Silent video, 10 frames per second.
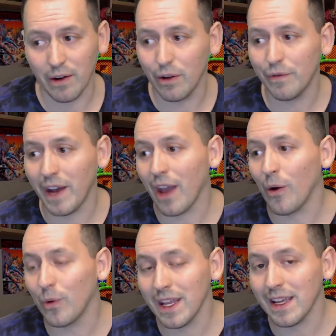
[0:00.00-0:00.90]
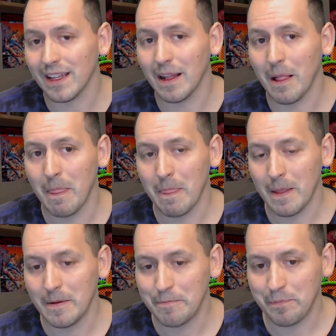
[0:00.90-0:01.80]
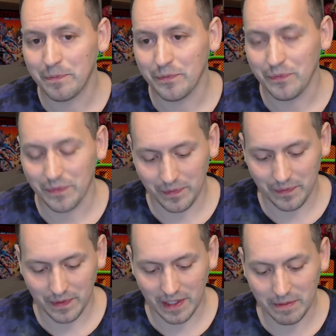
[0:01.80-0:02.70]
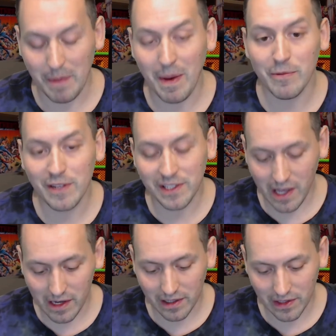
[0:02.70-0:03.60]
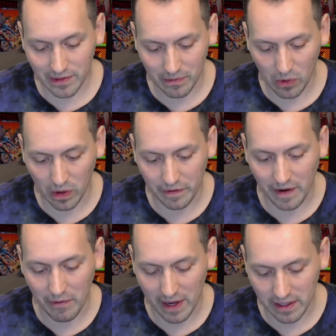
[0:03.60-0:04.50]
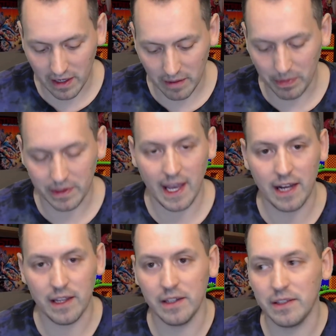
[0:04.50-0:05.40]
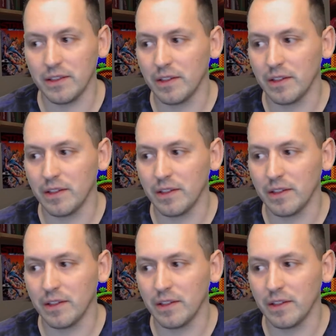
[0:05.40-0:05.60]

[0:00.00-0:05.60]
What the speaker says: if I owned it, because my memory sucks, or if I rented it, but that is